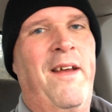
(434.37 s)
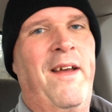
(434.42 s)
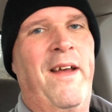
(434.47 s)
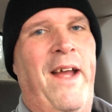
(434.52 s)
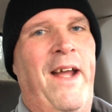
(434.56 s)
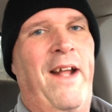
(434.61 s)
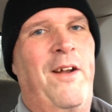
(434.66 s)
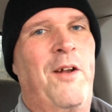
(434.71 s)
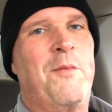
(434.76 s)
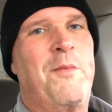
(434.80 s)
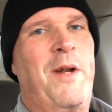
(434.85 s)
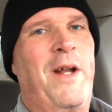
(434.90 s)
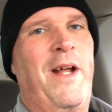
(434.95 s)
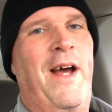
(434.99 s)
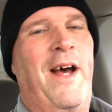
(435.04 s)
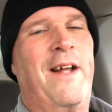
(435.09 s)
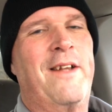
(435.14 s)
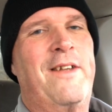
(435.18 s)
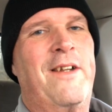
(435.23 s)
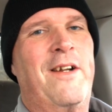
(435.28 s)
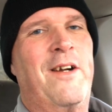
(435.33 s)
ain't nobody
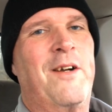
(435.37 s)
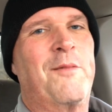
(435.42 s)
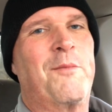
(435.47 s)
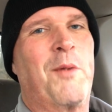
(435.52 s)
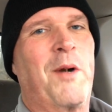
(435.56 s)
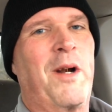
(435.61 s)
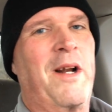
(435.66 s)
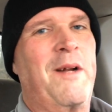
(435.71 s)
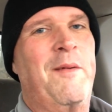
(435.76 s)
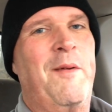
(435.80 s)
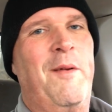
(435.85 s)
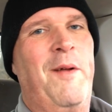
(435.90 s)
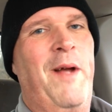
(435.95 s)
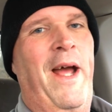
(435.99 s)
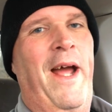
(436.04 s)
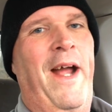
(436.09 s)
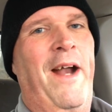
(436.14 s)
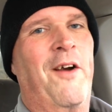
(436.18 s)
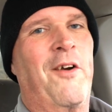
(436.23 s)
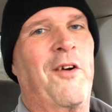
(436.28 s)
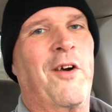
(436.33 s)
out there bringing in any
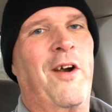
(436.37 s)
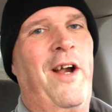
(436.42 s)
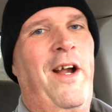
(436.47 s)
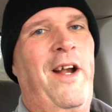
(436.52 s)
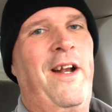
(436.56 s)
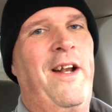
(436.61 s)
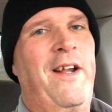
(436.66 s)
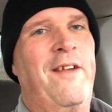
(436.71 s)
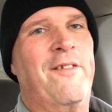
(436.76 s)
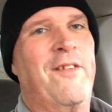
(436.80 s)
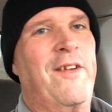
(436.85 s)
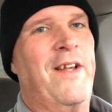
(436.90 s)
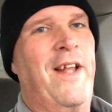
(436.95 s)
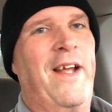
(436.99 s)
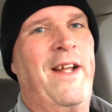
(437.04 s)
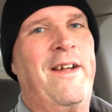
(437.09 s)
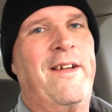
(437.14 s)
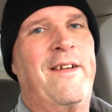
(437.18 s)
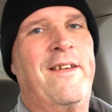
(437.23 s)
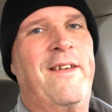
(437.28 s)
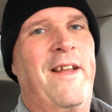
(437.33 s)
hay or grain even.
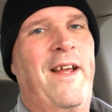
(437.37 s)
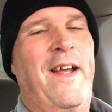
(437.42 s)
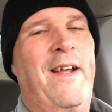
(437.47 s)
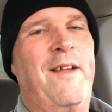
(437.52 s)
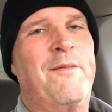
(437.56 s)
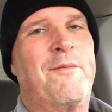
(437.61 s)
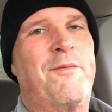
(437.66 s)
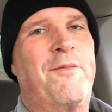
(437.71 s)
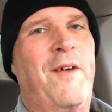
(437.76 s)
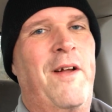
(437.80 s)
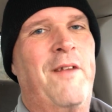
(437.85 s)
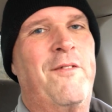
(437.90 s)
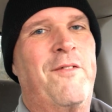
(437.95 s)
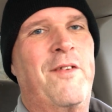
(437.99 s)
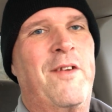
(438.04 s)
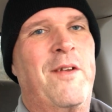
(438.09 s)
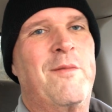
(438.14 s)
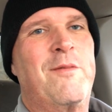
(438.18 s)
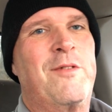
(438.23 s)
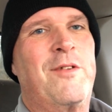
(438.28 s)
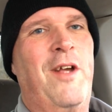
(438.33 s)
They fend for
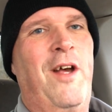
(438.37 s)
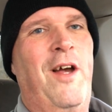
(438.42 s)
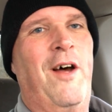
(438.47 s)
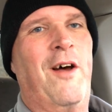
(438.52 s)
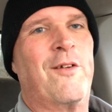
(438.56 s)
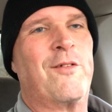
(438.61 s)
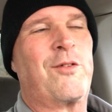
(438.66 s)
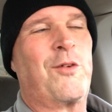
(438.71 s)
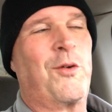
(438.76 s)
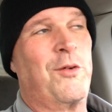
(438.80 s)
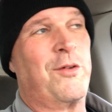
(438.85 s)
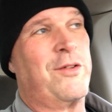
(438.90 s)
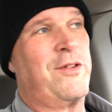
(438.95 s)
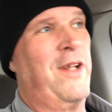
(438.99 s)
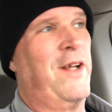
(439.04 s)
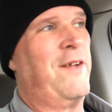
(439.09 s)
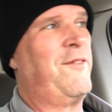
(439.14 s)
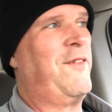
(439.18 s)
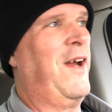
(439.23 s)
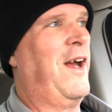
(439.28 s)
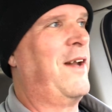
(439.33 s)
themselves. Of course,
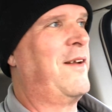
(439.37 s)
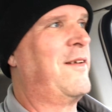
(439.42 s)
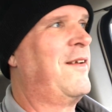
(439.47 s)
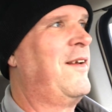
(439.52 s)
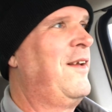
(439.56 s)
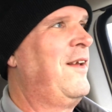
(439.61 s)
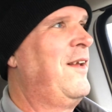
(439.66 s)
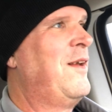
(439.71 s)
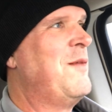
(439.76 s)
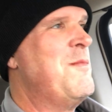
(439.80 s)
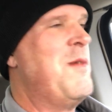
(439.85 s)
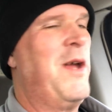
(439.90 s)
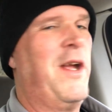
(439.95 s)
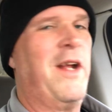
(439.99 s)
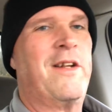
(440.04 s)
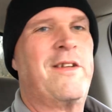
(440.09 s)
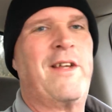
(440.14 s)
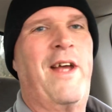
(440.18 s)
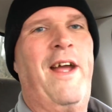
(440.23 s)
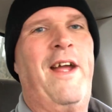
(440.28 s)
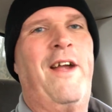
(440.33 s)
they've got
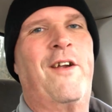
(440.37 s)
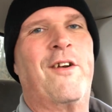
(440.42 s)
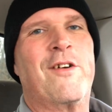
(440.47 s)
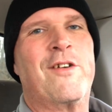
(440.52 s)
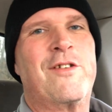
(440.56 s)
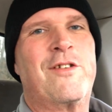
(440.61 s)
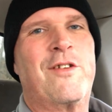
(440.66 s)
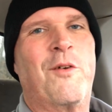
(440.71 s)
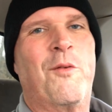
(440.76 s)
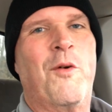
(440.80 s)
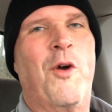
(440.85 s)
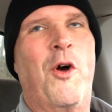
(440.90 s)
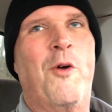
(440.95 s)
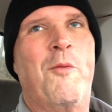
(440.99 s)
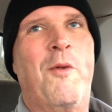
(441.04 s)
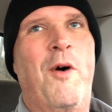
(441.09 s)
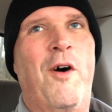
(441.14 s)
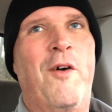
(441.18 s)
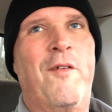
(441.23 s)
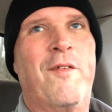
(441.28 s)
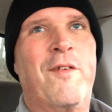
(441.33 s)
millions of acres to roam
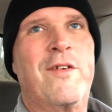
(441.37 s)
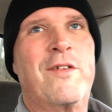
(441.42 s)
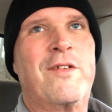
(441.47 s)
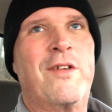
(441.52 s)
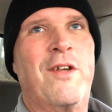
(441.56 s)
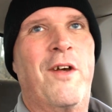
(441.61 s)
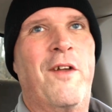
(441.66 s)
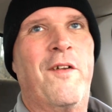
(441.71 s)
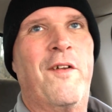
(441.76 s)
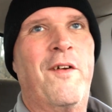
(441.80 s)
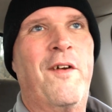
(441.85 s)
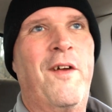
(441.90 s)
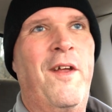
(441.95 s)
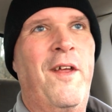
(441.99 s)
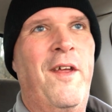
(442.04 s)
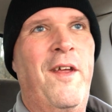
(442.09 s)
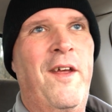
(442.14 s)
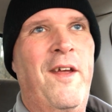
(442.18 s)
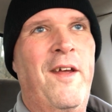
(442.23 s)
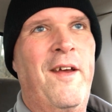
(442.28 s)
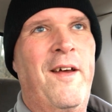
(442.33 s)
over, so
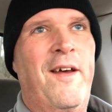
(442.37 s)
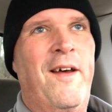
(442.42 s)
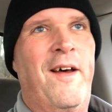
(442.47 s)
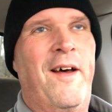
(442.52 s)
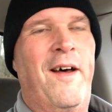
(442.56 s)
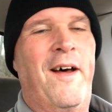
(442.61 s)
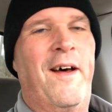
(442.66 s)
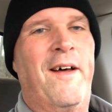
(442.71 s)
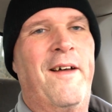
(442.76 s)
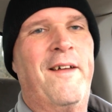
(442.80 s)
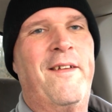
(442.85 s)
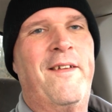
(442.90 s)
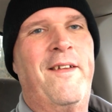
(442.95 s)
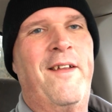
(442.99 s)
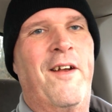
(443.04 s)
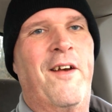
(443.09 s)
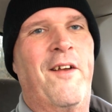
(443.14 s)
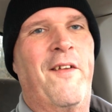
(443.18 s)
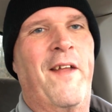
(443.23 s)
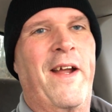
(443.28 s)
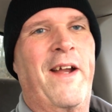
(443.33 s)

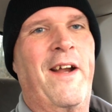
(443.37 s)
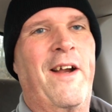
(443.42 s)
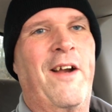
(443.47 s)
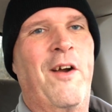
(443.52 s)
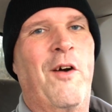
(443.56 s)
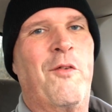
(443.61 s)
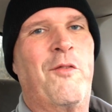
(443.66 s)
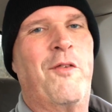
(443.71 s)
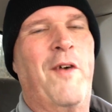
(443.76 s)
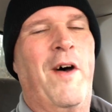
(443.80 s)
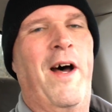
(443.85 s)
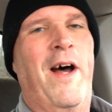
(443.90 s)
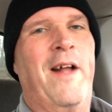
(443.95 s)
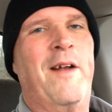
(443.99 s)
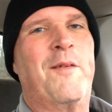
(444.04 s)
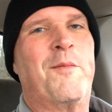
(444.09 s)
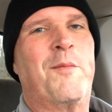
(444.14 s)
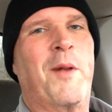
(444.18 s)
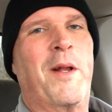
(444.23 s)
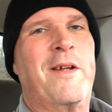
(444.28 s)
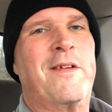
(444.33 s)
they can go find
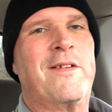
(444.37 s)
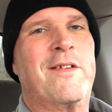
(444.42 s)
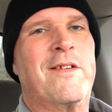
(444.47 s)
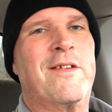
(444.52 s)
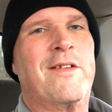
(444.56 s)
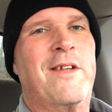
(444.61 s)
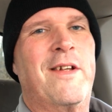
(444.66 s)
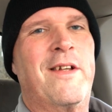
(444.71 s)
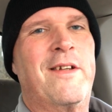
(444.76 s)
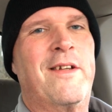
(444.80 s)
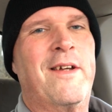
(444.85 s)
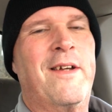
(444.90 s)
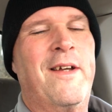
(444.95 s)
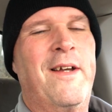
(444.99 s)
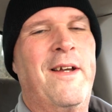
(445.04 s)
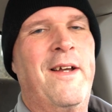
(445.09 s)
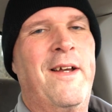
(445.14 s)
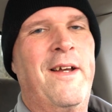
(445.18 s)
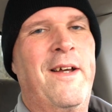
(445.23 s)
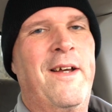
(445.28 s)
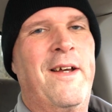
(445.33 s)
places that
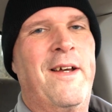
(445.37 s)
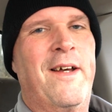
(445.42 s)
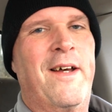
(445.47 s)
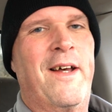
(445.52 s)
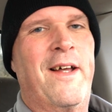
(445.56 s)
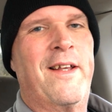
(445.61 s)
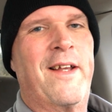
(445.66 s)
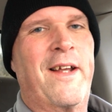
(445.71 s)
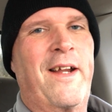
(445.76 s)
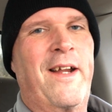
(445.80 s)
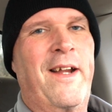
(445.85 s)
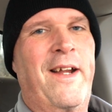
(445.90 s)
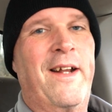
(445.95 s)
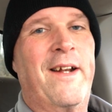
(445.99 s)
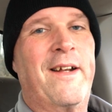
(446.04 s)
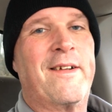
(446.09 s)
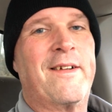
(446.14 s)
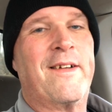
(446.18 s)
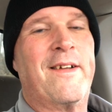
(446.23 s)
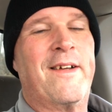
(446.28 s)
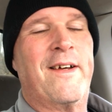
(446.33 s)
they can get
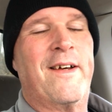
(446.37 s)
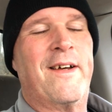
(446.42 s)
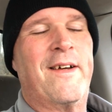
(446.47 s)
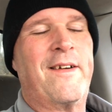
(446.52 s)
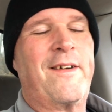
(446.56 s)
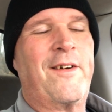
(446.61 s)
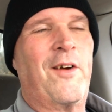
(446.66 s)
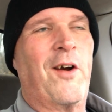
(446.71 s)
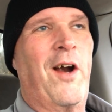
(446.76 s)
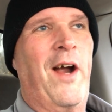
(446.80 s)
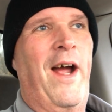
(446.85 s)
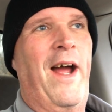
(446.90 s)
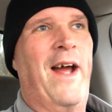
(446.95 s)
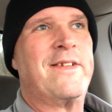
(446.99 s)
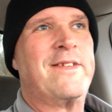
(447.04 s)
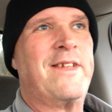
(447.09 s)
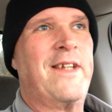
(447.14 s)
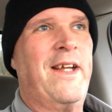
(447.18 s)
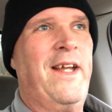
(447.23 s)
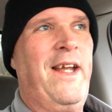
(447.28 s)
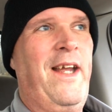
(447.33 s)
grass
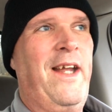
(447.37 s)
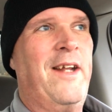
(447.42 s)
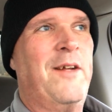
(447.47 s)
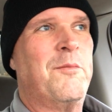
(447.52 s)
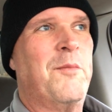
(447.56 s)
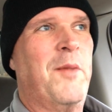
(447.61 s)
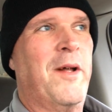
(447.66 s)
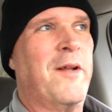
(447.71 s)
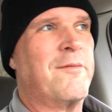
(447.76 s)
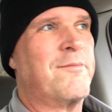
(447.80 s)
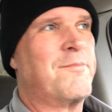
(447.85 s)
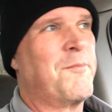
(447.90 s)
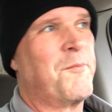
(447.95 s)
to eat. But